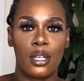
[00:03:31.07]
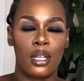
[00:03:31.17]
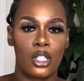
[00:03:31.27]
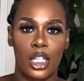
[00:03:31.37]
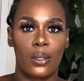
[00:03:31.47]

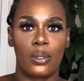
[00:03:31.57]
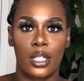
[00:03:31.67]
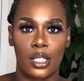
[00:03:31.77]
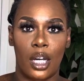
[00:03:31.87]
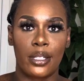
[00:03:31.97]
She didn't want to
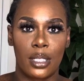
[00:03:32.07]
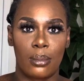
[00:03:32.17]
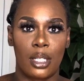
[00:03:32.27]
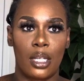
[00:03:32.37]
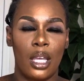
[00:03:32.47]
talk to
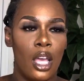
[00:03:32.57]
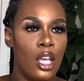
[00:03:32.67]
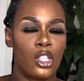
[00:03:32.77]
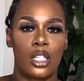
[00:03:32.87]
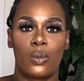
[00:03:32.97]
me.
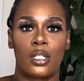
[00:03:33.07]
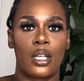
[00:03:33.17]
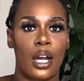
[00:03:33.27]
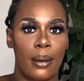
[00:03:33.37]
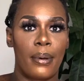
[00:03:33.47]
She didn't want to
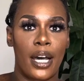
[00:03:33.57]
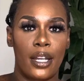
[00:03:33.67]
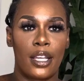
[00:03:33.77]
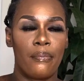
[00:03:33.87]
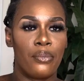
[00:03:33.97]
talk about
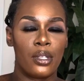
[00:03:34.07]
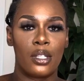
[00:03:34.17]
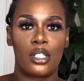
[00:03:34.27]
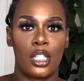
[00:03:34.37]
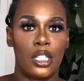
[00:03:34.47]
it.
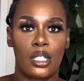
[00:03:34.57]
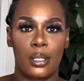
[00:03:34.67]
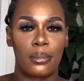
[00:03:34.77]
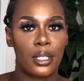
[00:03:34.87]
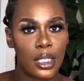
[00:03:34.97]
She
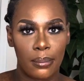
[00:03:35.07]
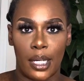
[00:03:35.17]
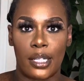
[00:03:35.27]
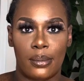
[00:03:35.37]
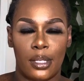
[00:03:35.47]
completely
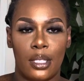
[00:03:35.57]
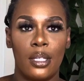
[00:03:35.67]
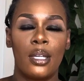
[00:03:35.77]
blocked me.